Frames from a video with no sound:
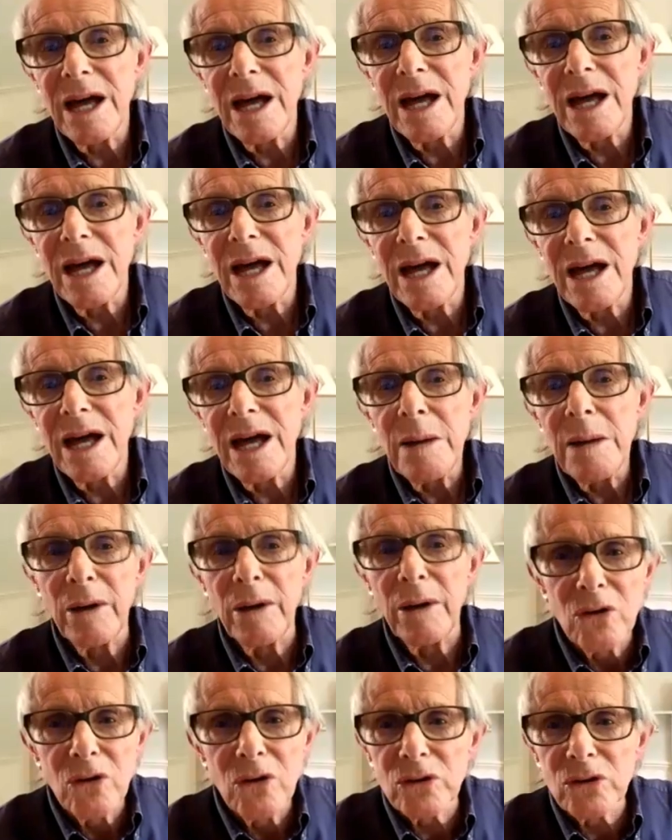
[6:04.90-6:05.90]
links to the
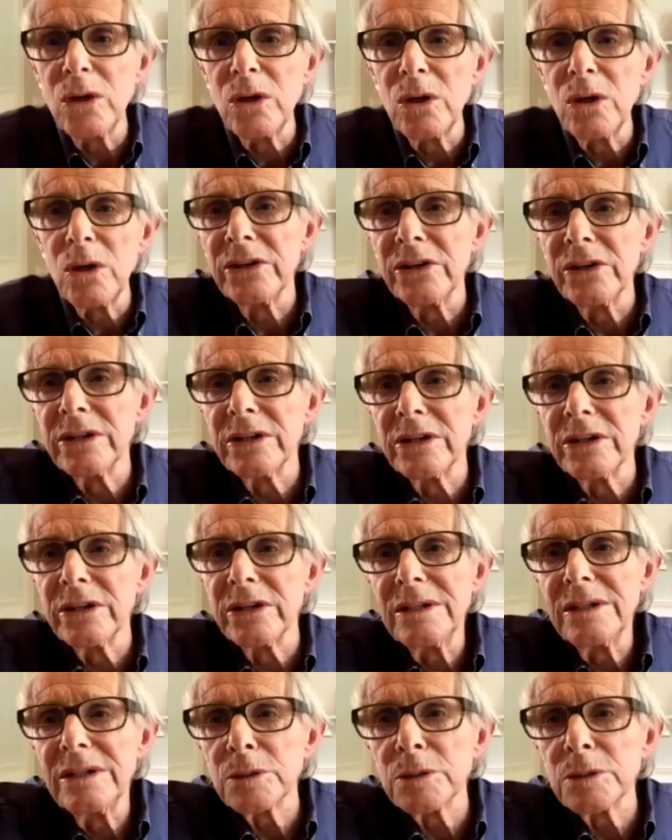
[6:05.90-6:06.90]
miners, but
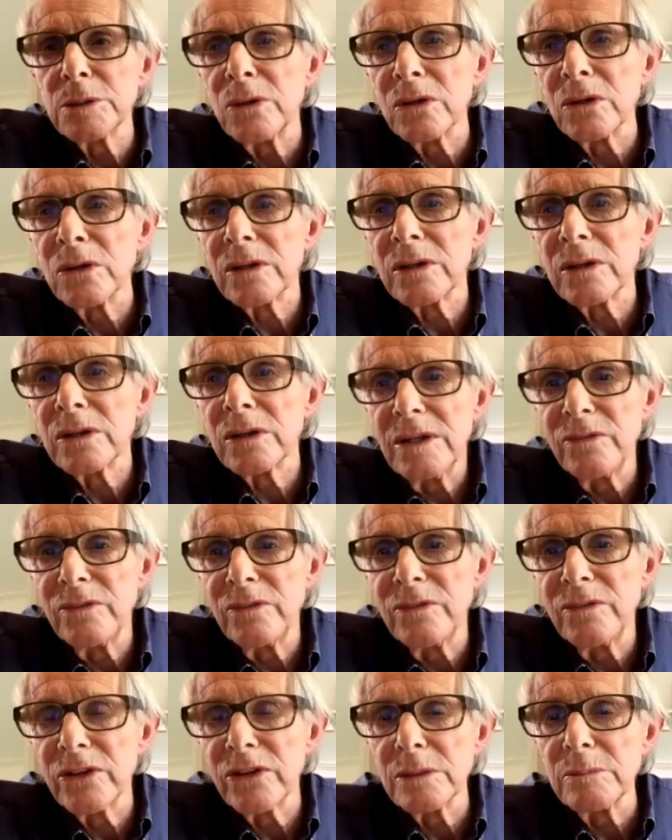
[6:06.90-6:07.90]
not a
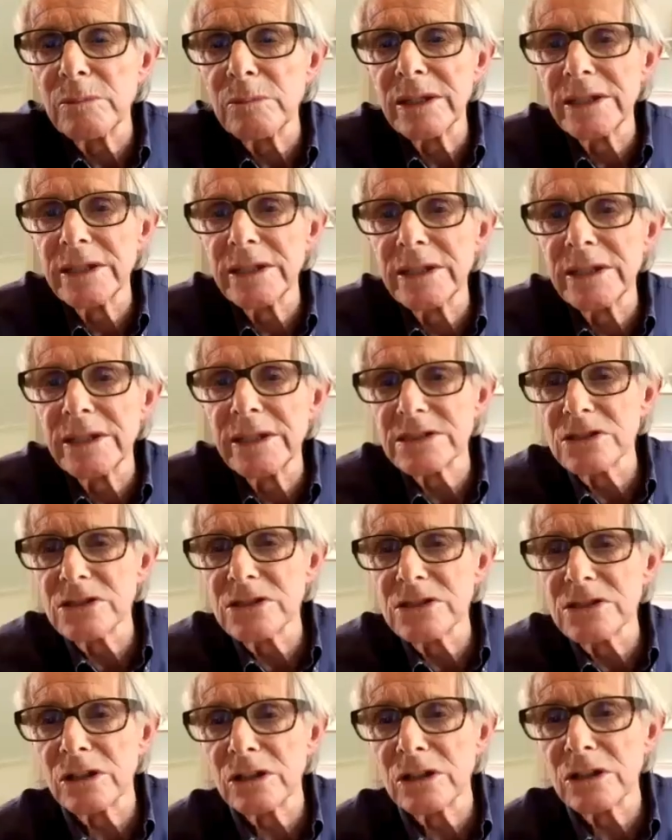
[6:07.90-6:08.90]
word of
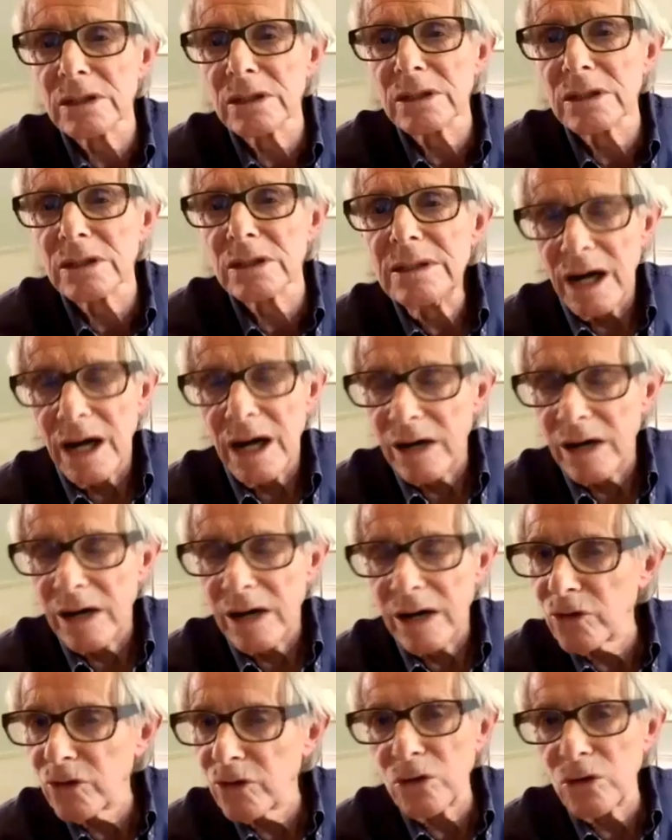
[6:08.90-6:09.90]
support for the
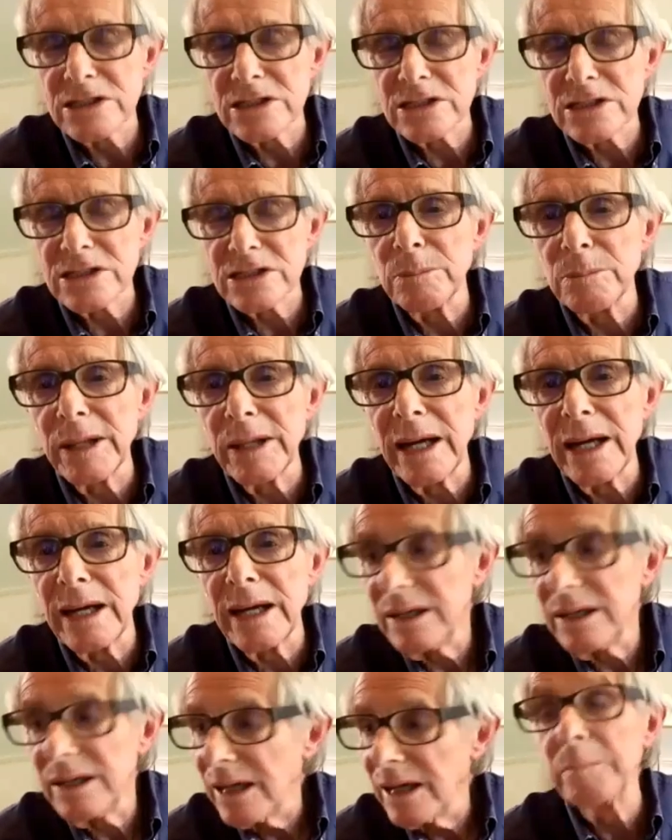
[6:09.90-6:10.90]
miners in struggle.
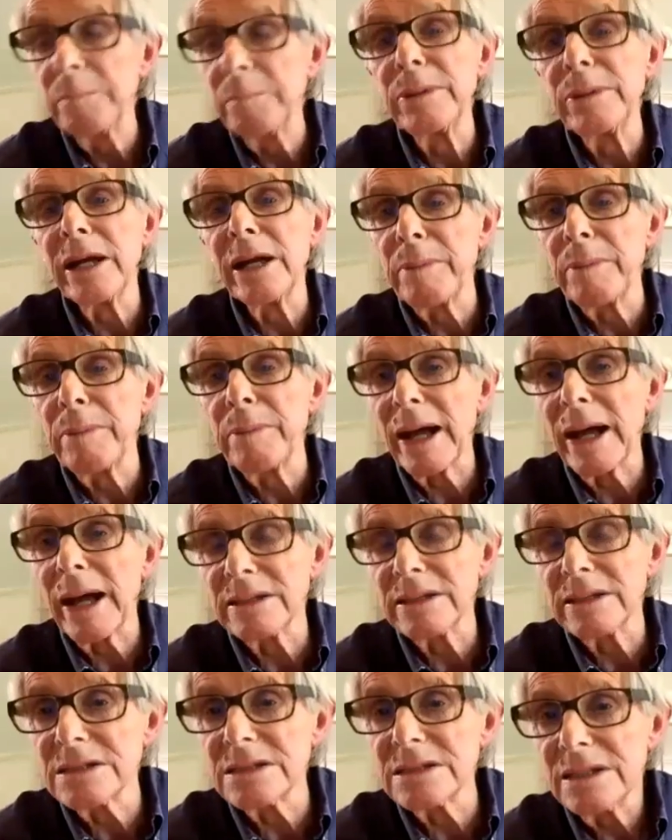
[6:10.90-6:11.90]
Of
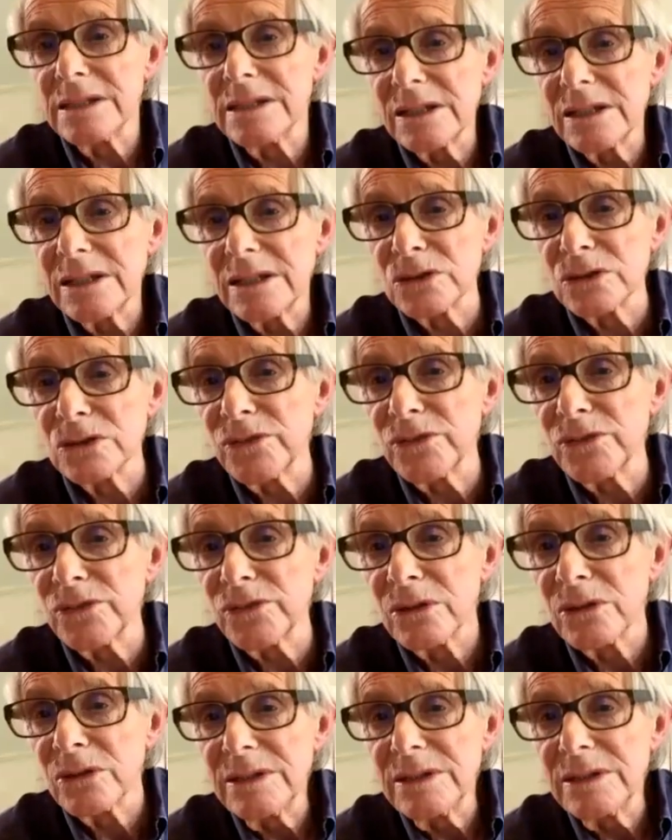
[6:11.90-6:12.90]
course, it gets to Blair,
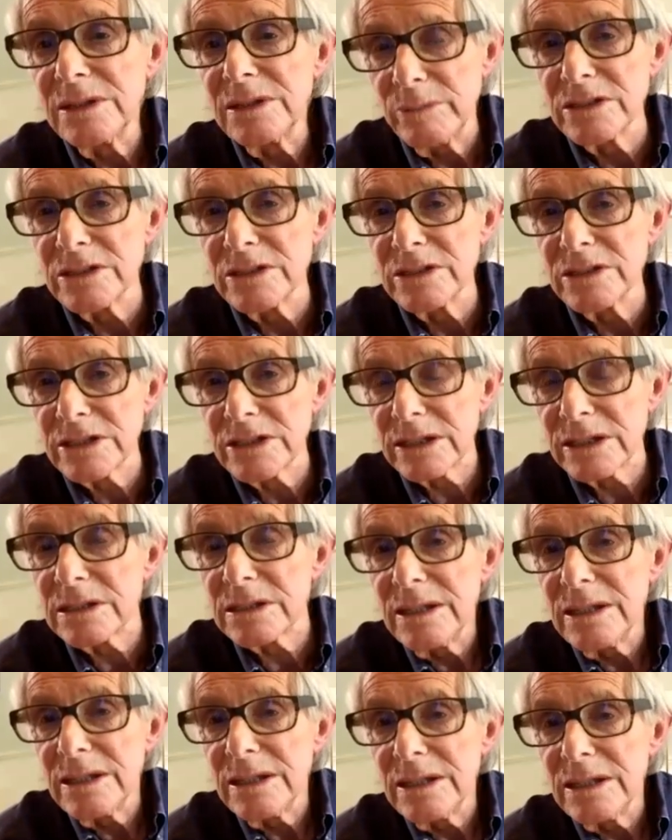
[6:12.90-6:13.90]
and Blair
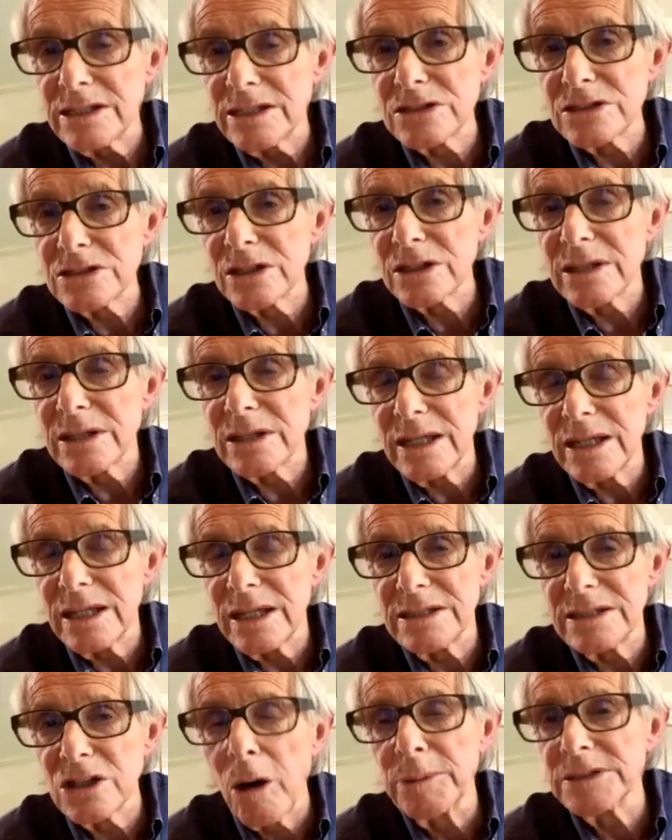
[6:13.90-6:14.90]
abandons Clause
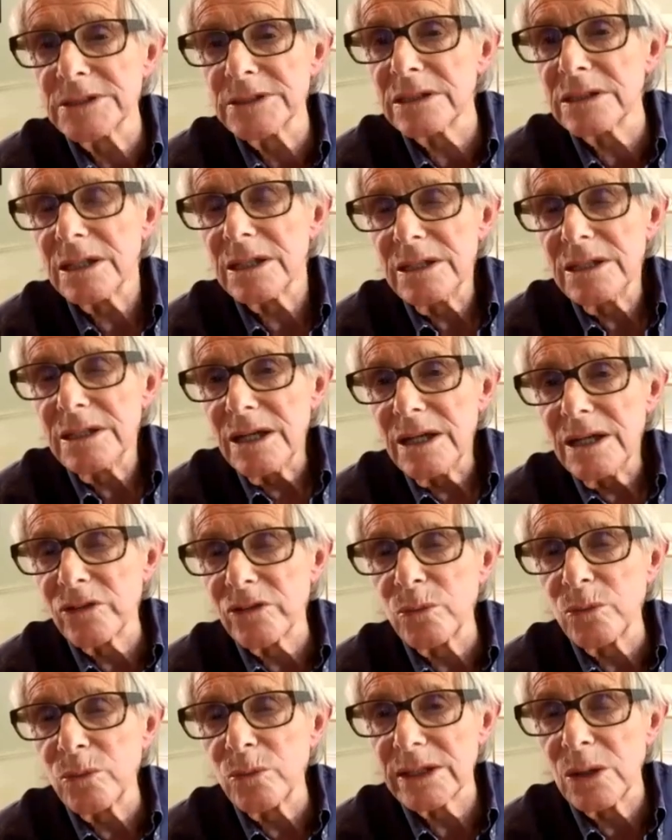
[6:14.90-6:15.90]
4 because it
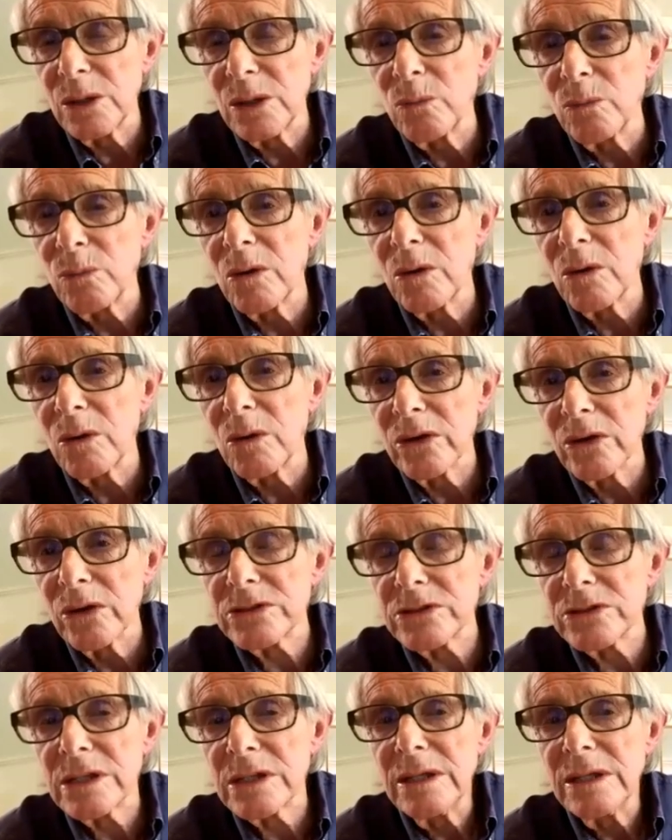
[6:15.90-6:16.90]
is the
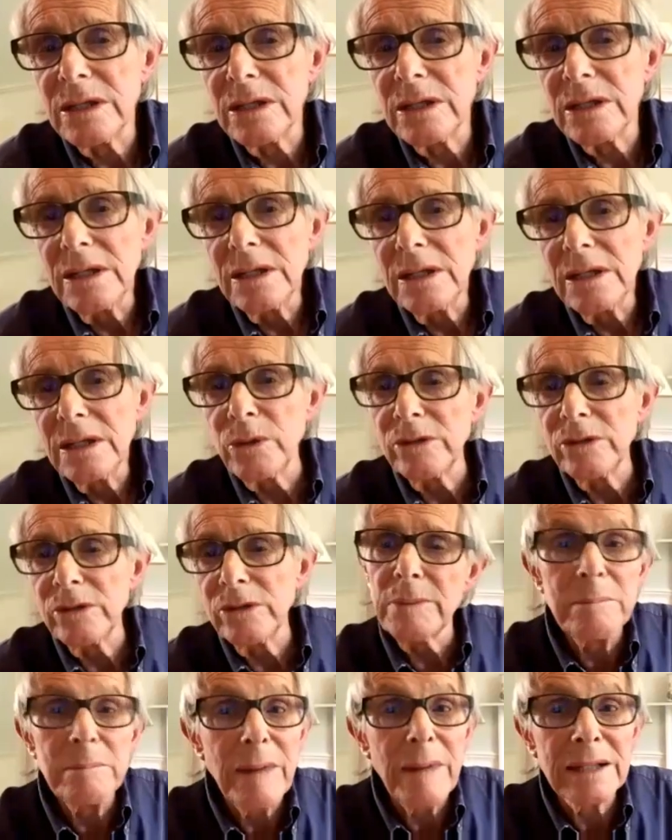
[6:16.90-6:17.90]
opposite of the
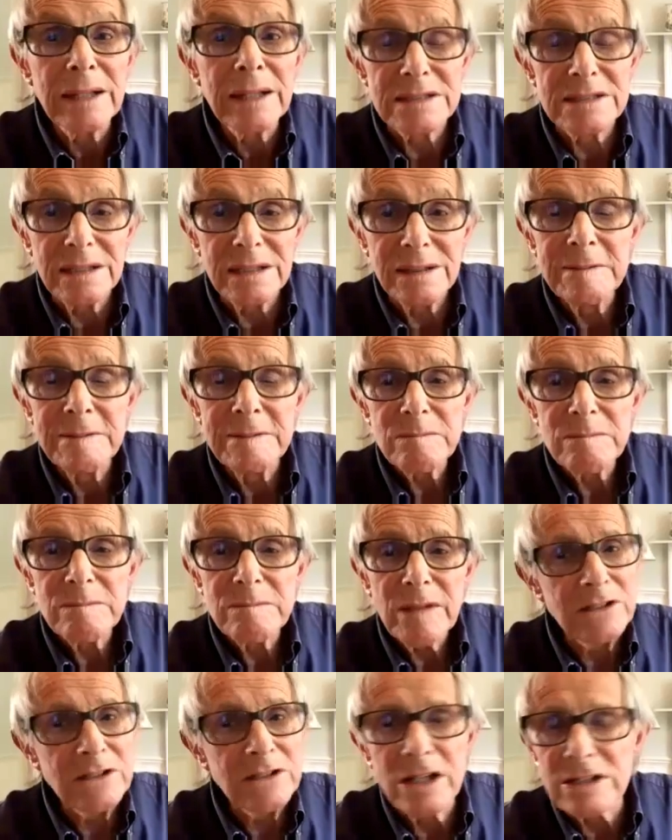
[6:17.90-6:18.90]
world he wants.
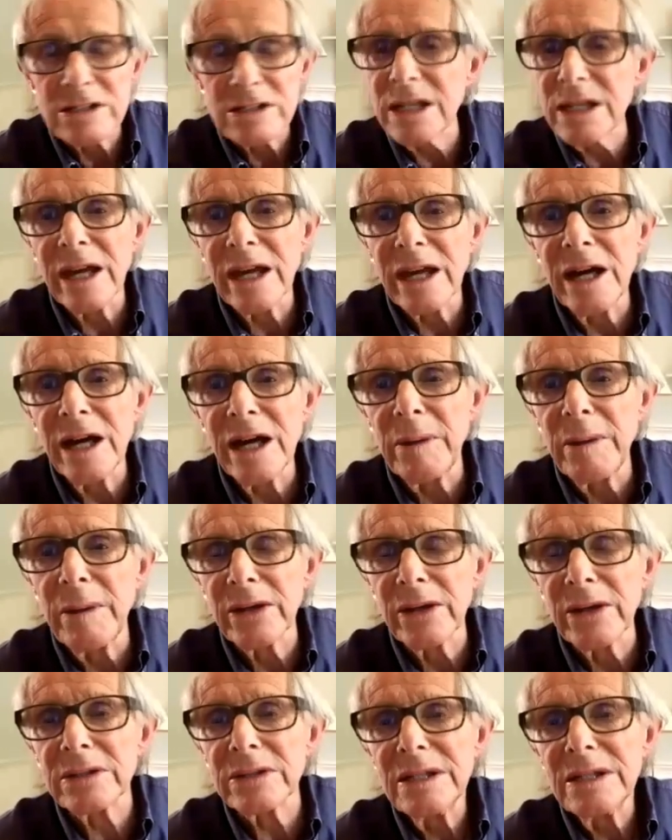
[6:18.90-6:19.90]
And we remember
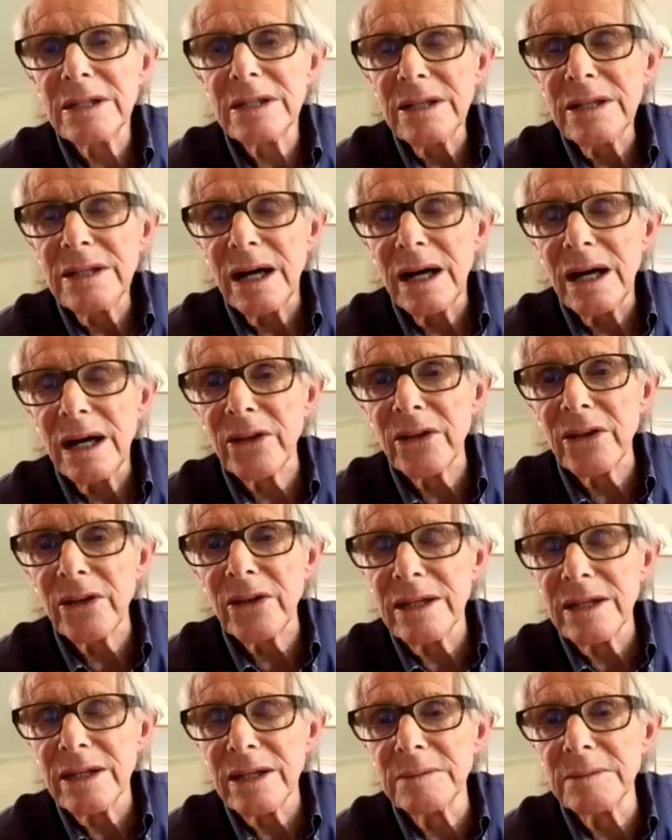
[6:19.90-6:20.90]
Mandelson
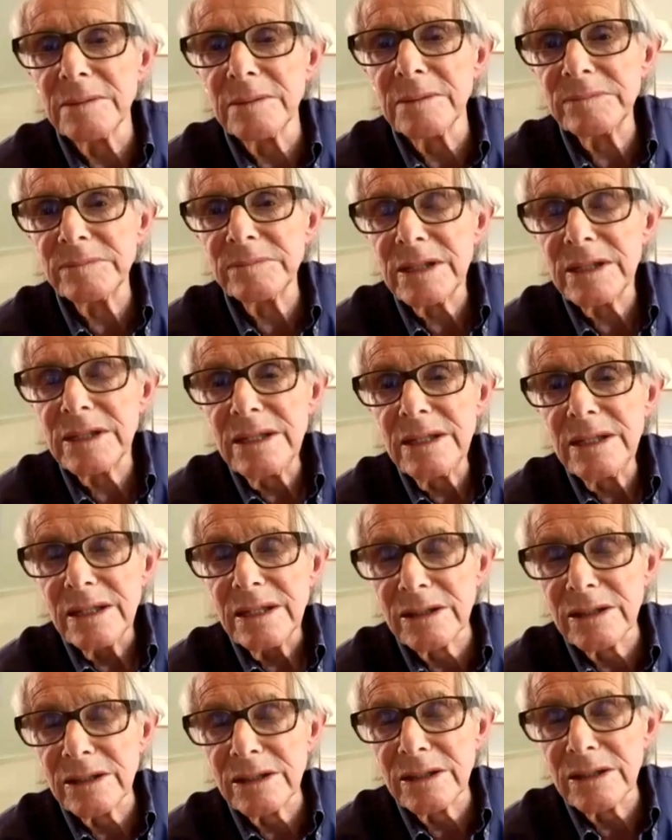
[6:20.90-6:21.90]
doesn't care about
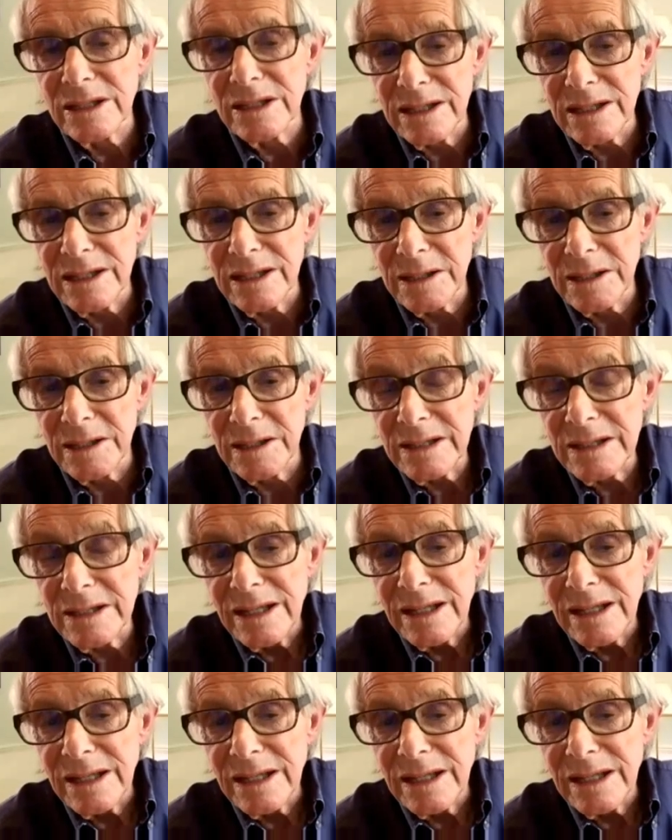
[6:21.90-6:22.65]
the